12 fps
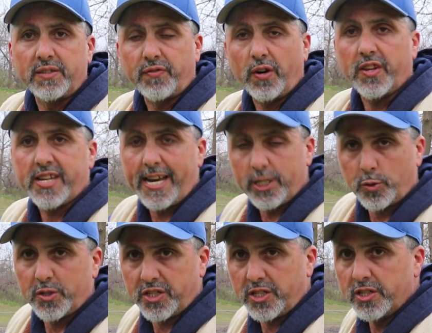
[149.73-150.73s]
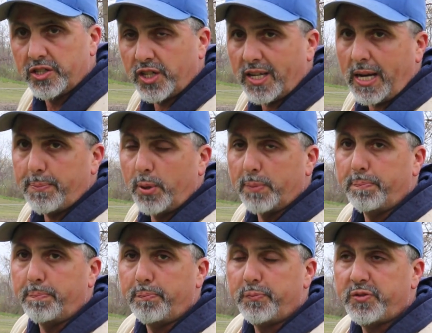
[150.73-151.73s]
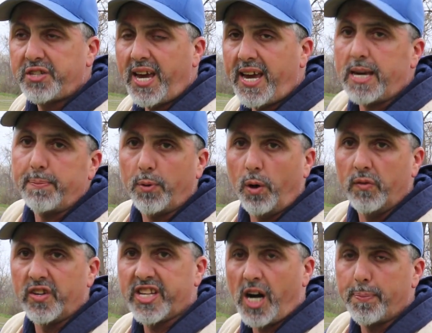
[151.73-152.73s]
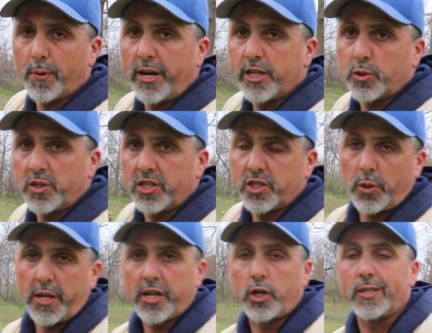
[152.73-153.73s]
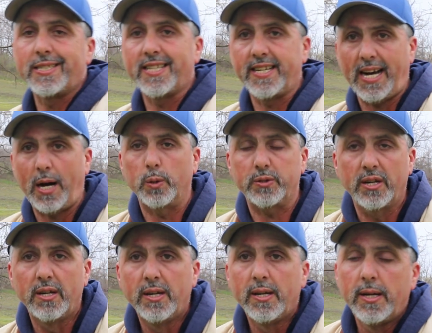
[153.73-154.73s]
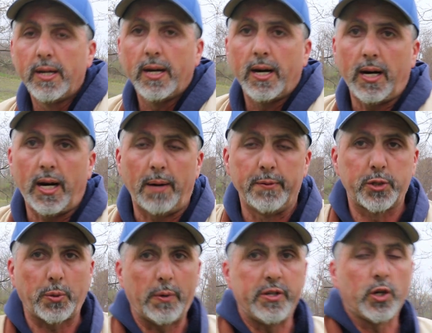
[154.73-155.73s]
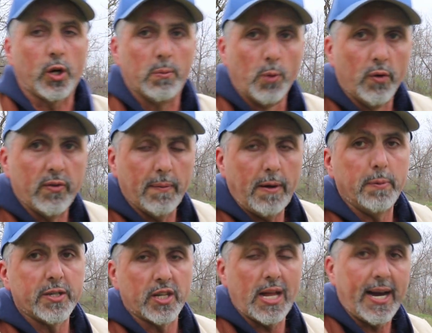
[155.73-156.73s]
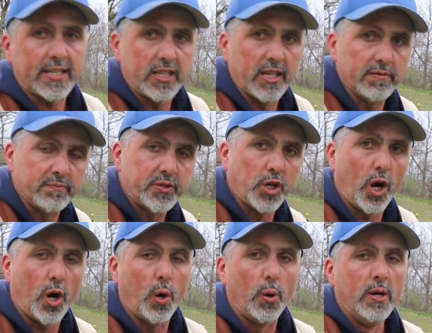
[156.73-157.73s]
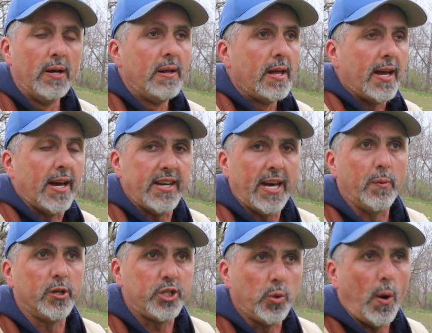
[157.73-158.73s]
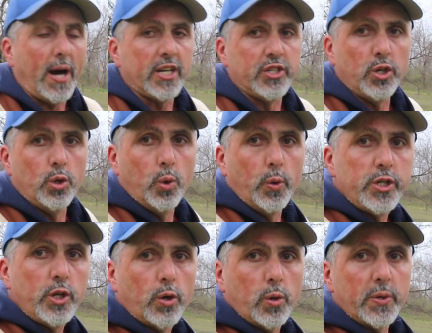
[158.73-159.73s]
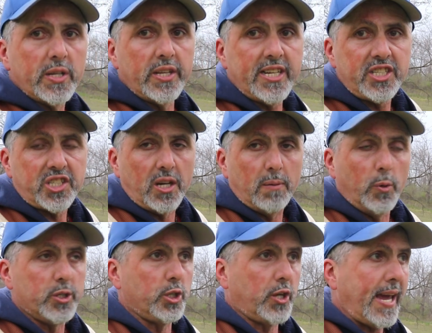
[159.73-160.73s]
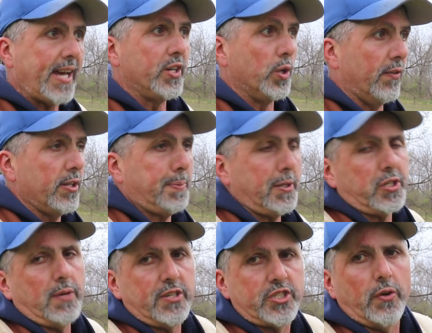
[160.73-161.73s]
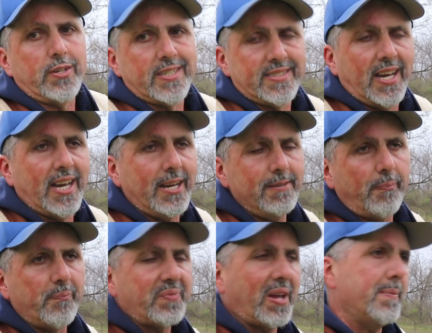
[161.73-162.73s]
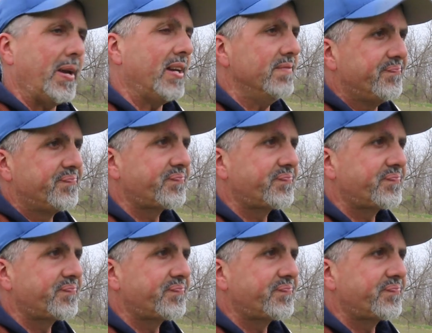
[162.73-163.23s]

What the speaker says: in front of the entrances, and I put tape over the upper entrances so they couldn't get out. This way, when you go to move them, everybody's locked in. So, and then what you want to do when you go to release them, what you can do, but especially if it's during the day. I mean,